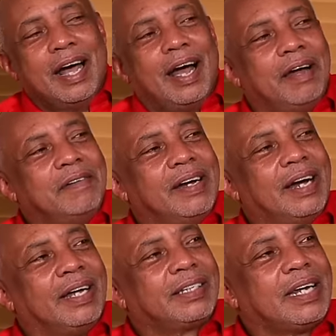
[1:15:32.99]

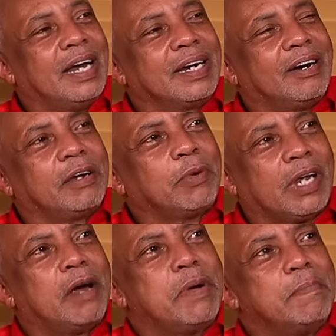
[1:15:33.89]
Yeah. I stand correct, but
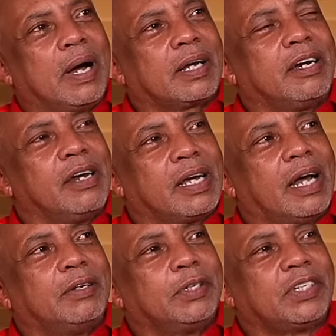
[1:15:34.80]
I remember clearly
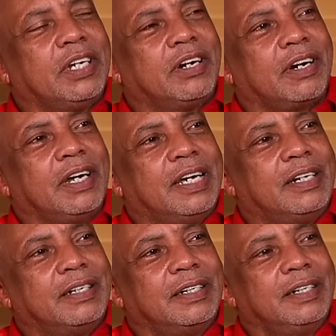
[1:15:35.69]
because I was there, you
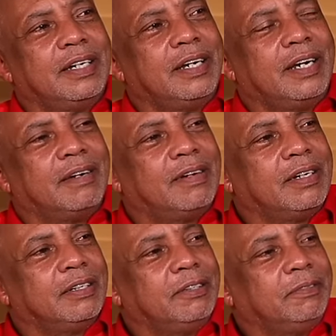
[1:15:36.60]
know. Yeah,
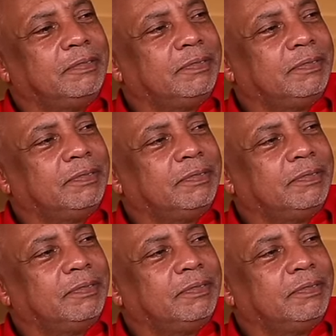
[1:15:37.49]
you and